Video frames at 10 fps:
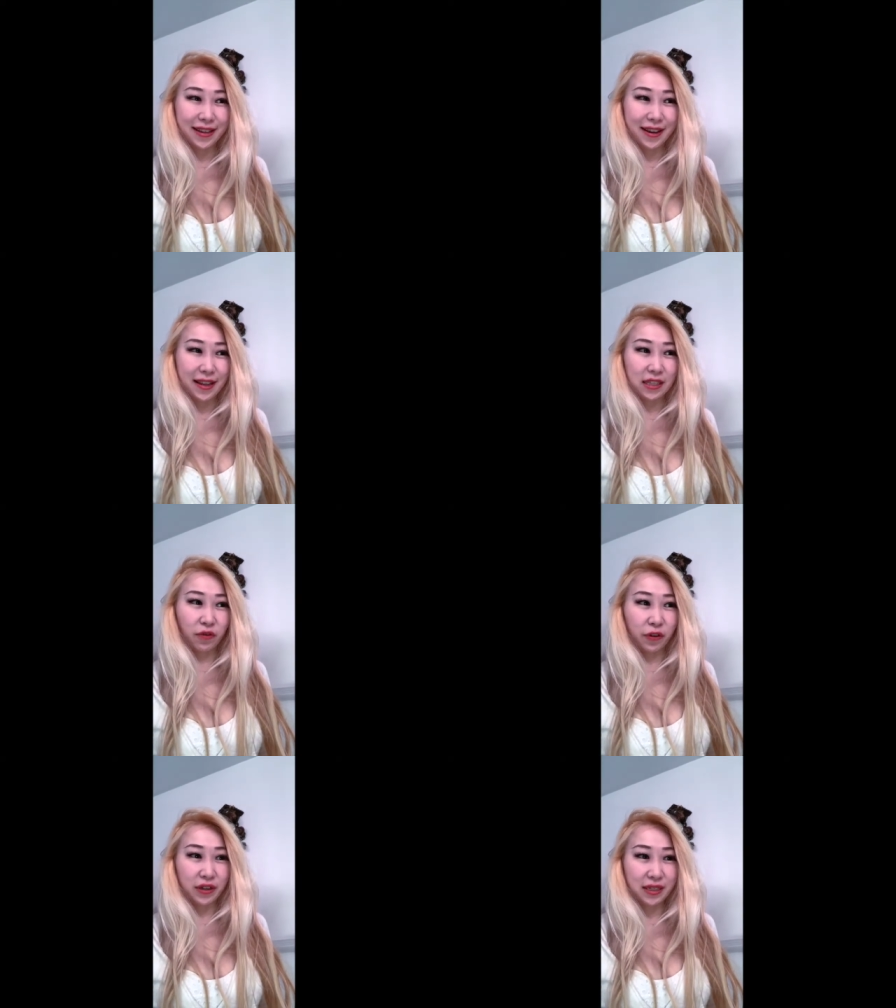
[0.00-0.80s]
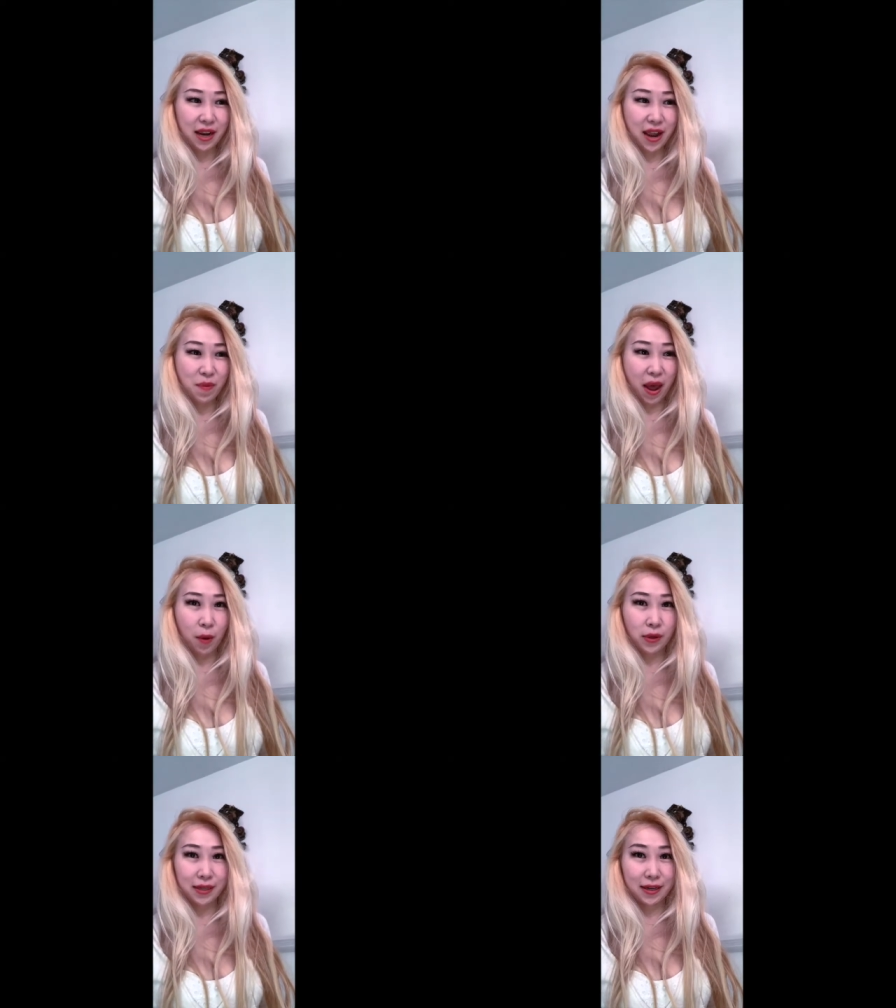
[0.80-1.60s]
it's the first time I
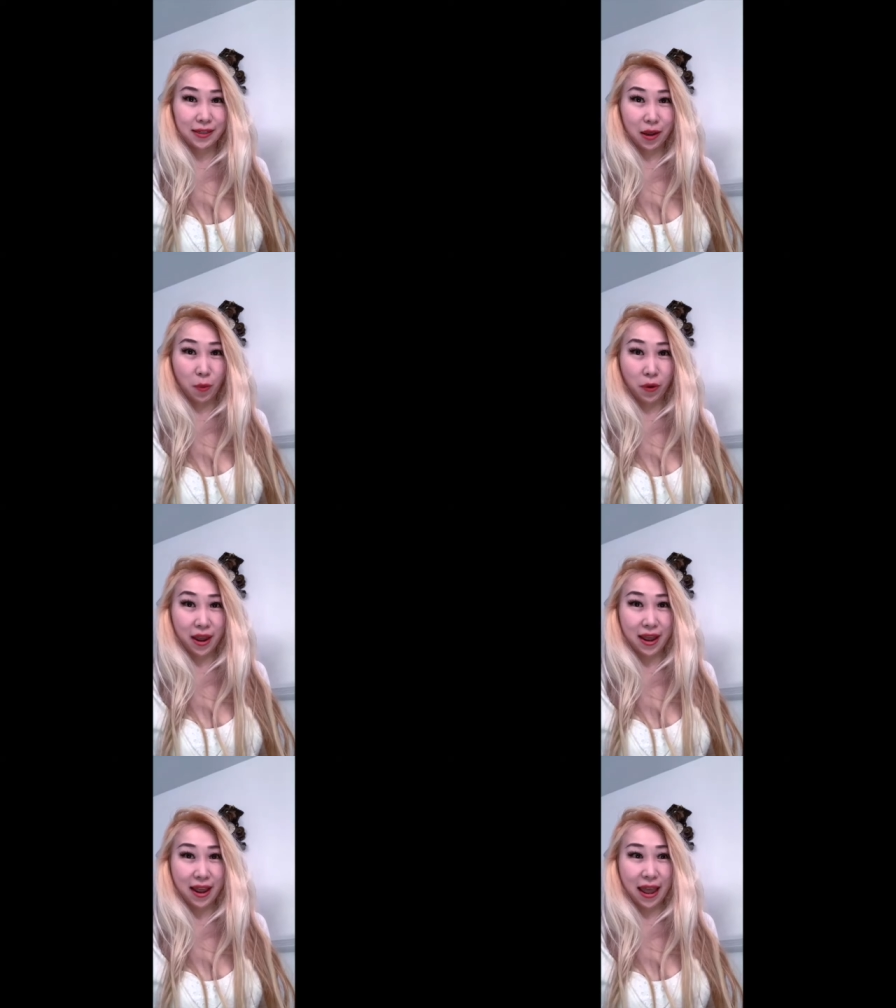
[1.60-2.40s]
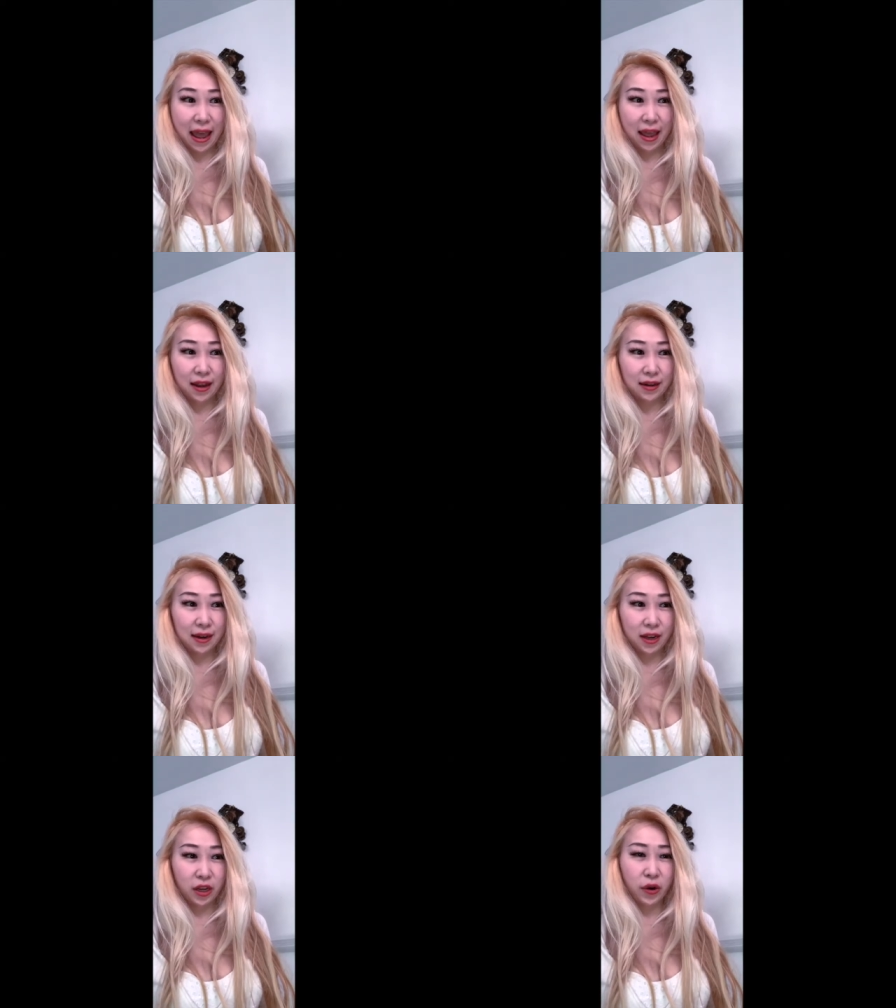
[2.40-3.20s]
was in a subway. And
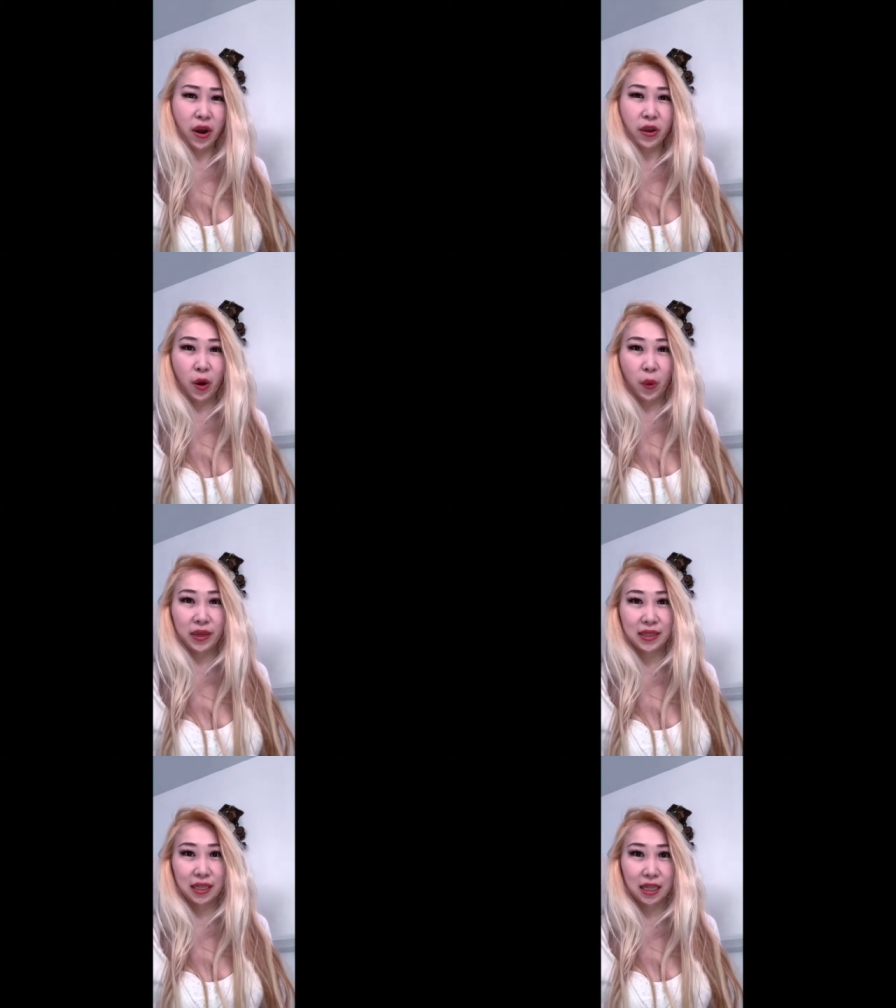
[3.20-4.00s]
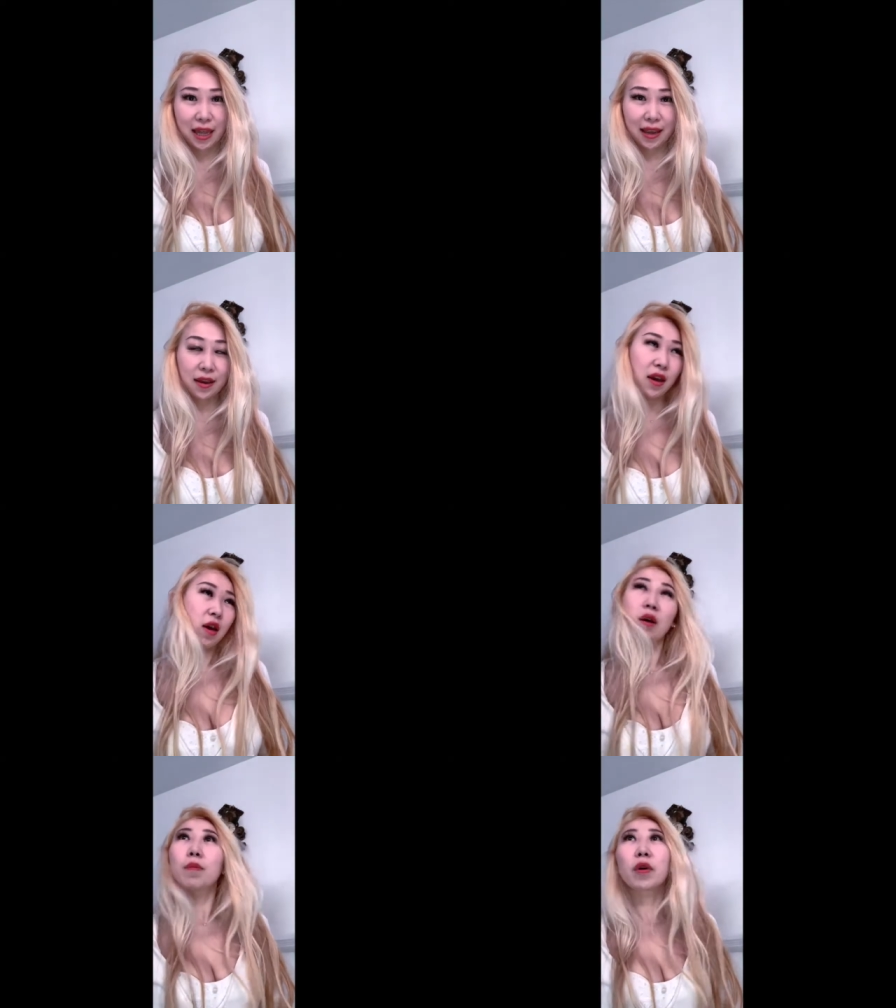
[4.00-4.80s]
you know how you always see like
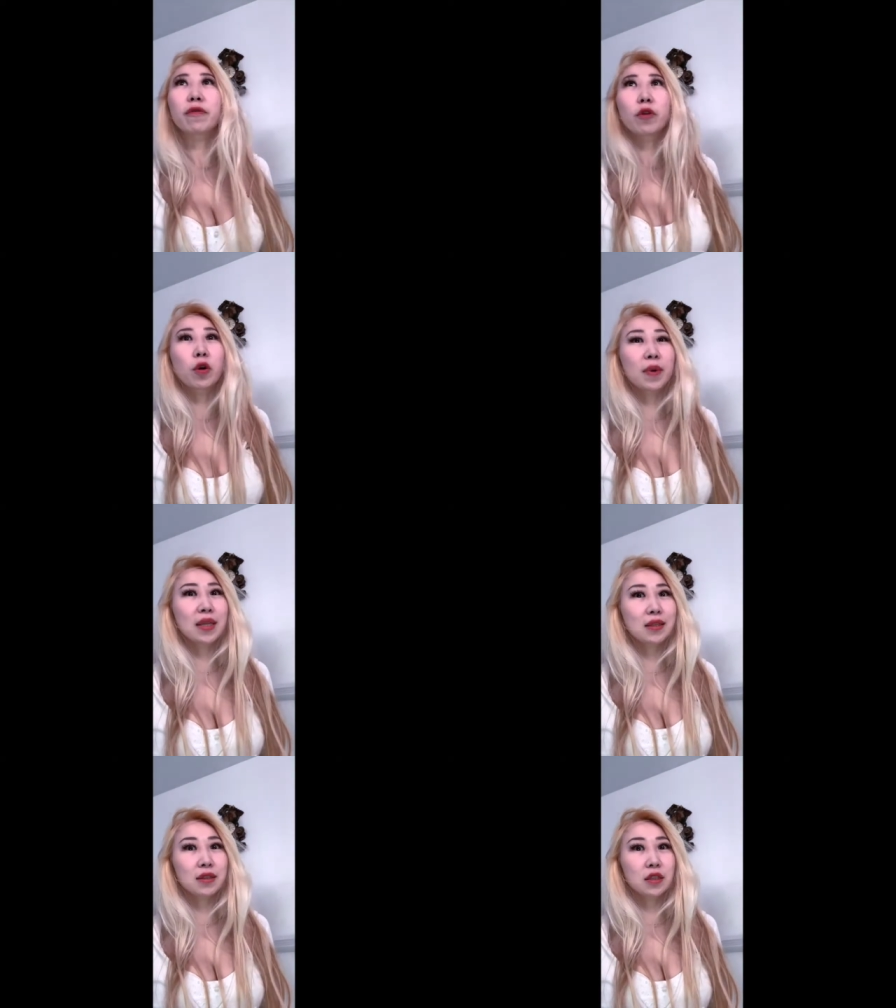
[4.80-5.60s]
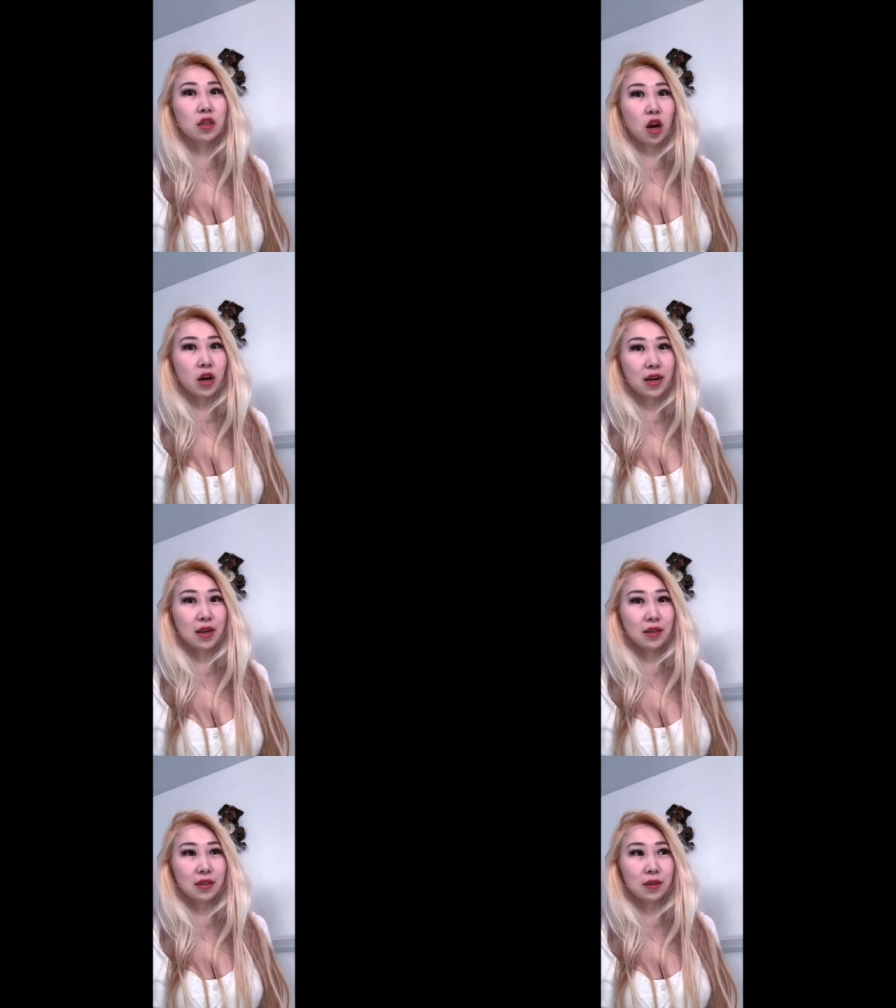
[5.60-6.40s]
performance
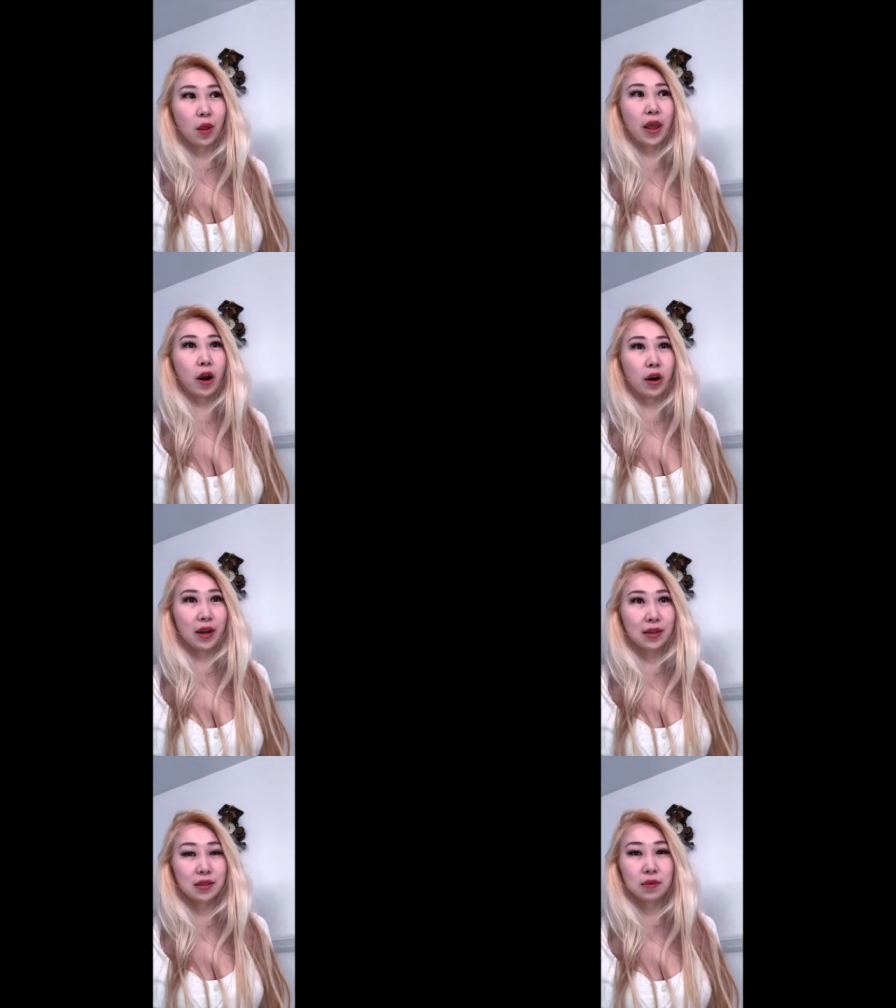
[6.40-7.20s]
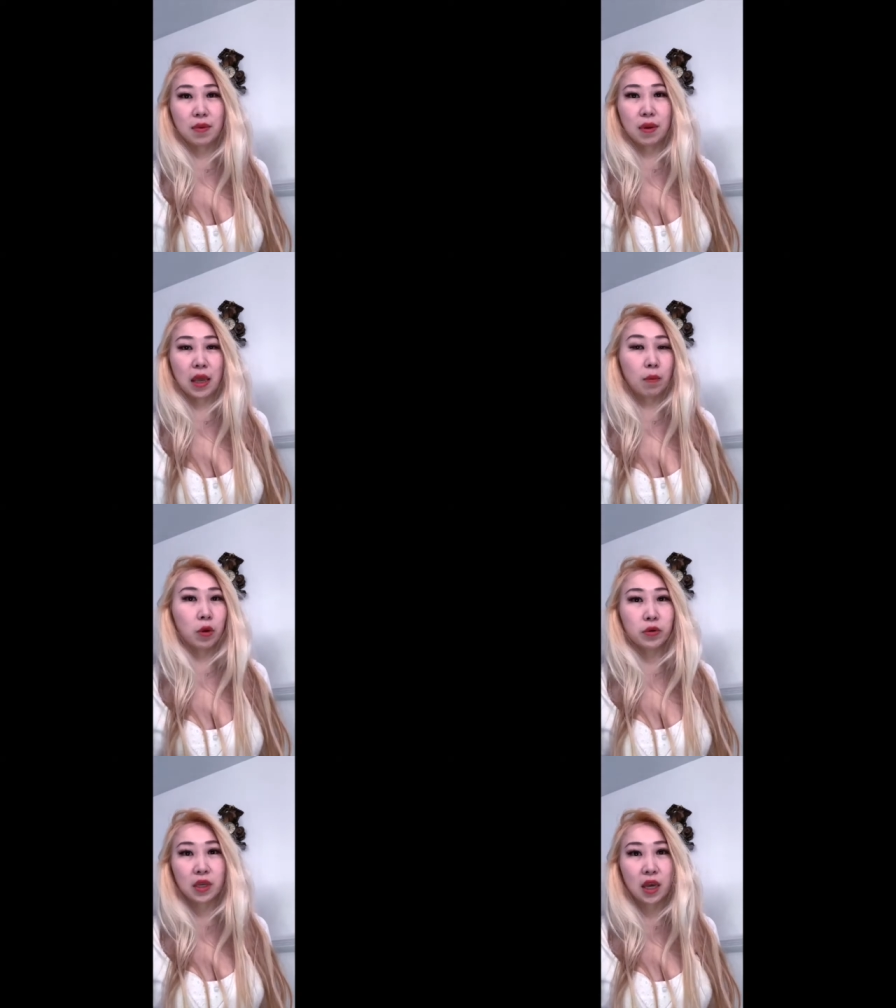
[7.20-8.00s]
artists, so like artists making
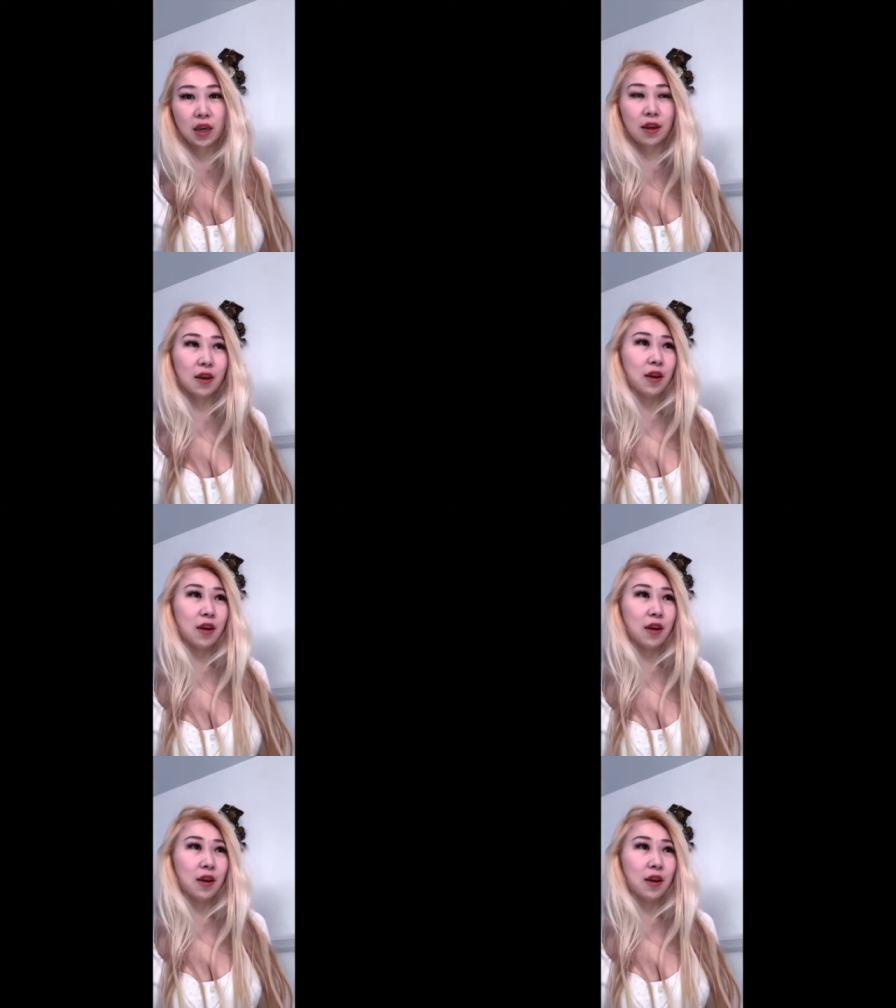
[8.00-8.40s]
music